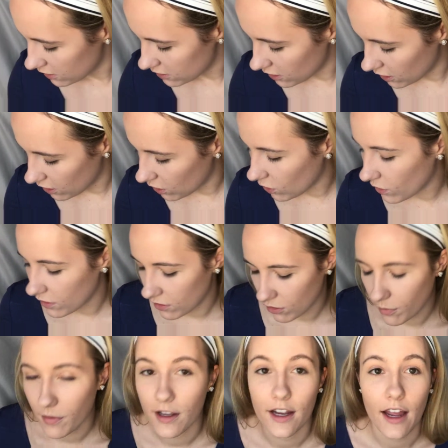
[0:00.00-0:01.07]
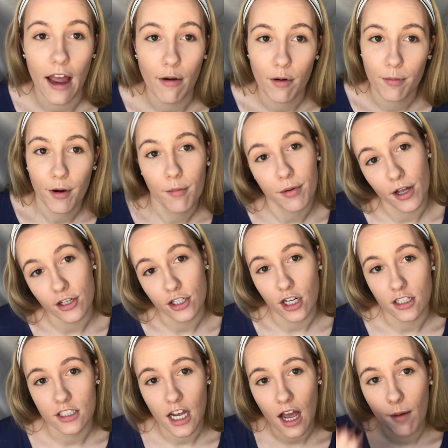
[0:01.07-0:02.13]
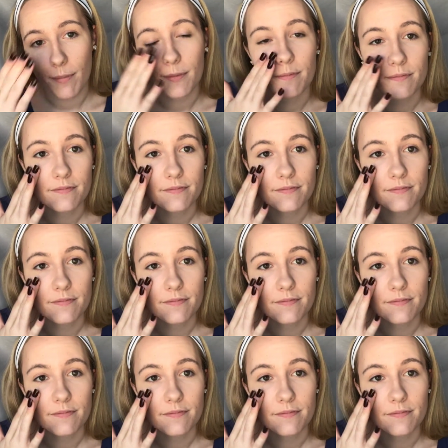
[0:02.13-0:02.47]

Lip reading: So normally I would put blush on top,